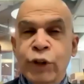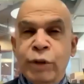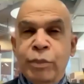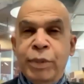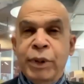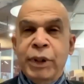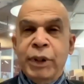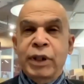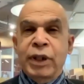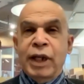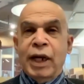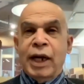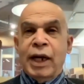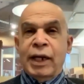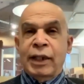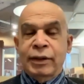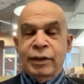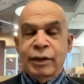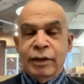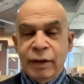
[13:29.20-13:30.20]
should be
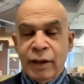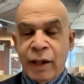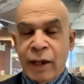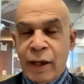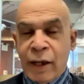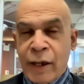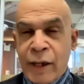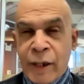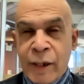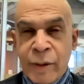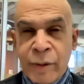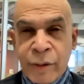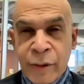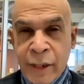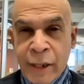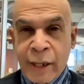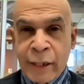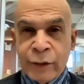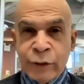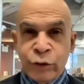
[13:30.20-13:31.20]
done
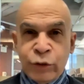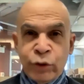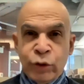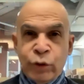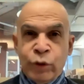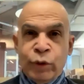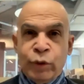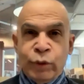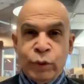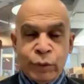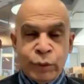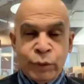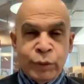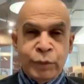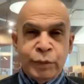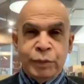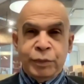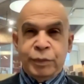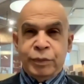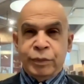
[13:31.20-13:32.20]
then
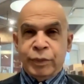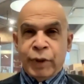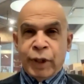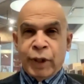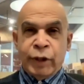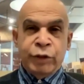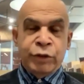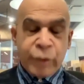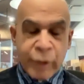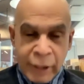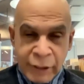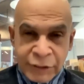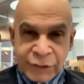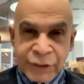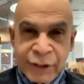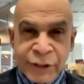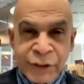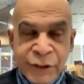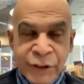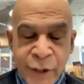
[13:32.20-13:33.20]
to address
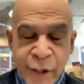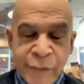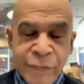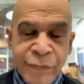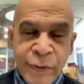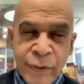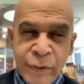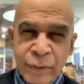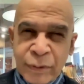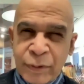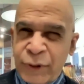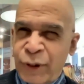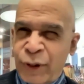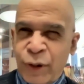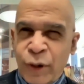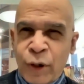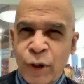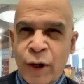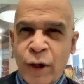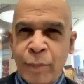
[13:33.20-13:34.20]
these different, you
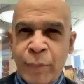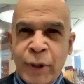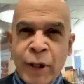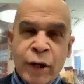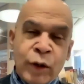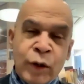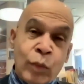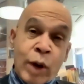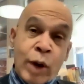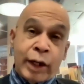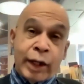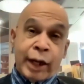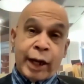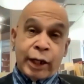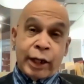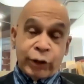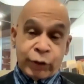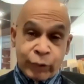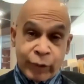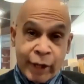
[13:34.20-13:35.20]
know, I mean, on the one
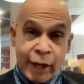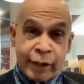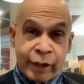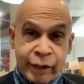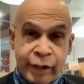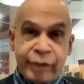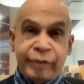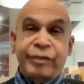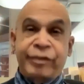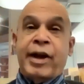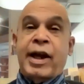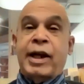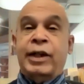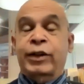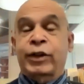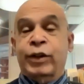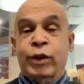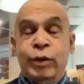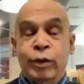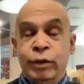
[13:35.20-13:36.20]
hand, you had a de
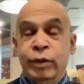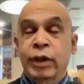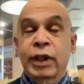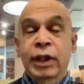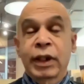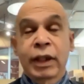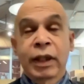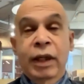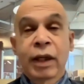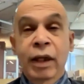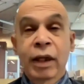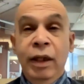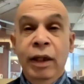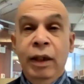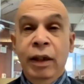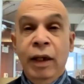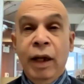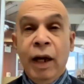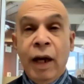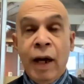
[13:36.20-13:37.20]
facto
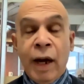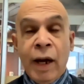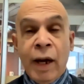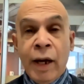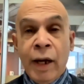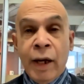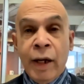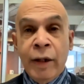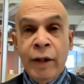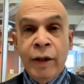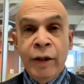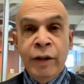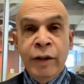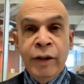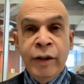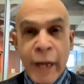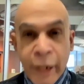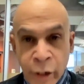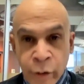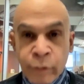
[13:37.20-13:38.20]

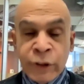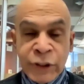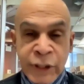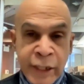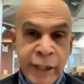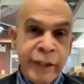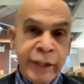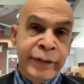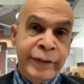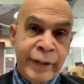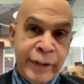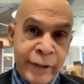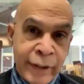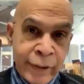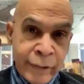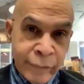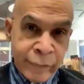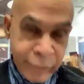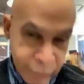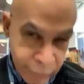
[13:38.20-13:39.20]
NATOization
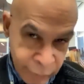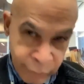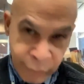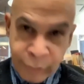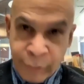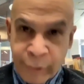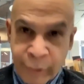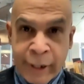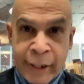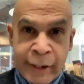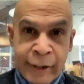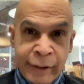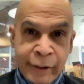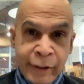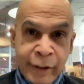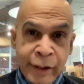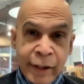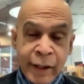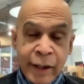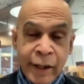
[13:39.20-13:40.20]
of the Ukraine.
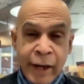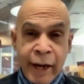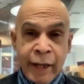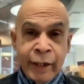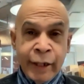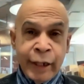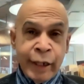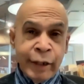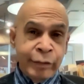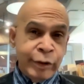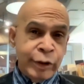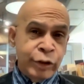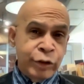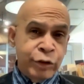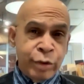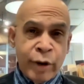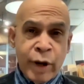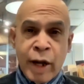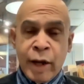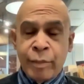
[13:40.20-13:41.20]
And even
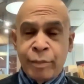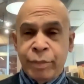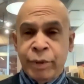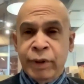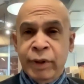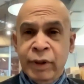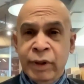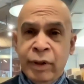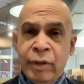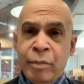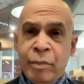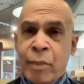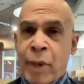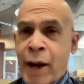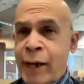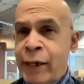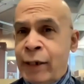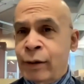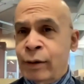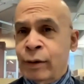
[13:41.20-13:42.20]
Trump,
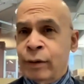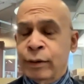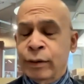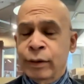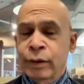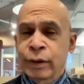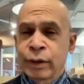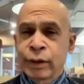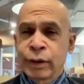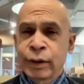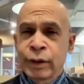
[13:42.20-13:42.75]
Michael,